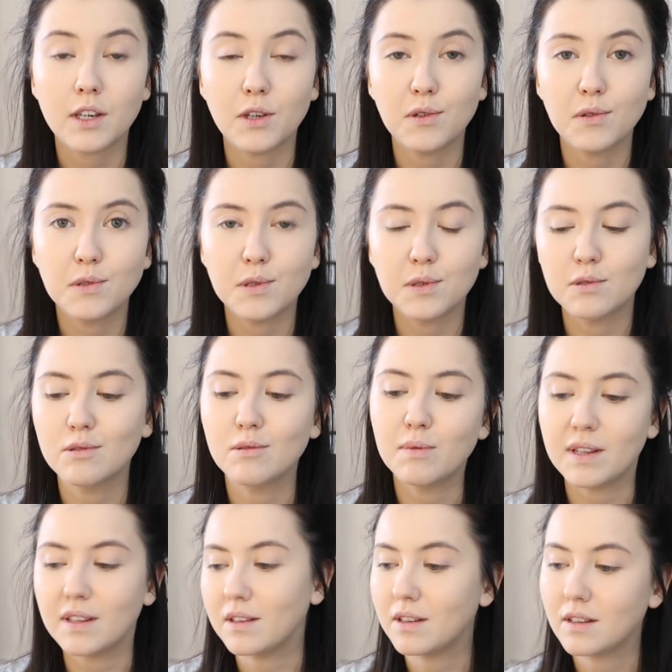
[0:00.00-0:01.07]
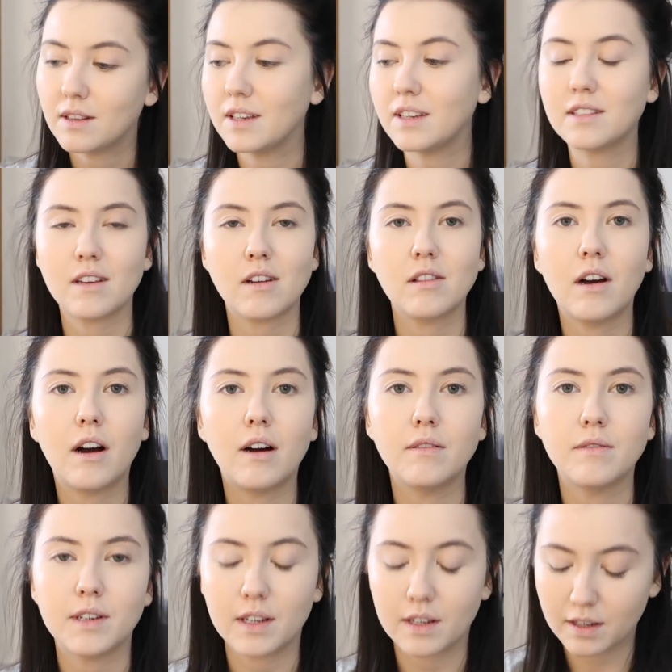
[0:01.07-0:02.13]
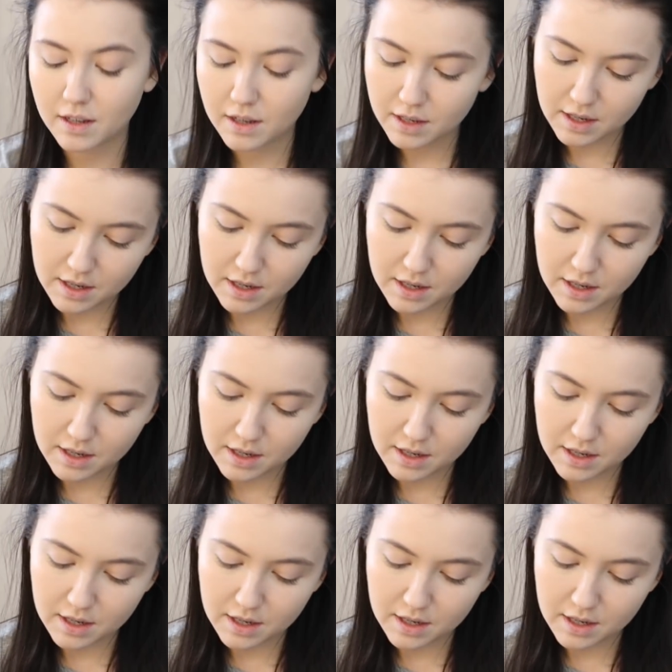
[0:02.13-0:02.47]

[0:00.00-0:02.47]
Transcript: YouTube and things I love, and I'm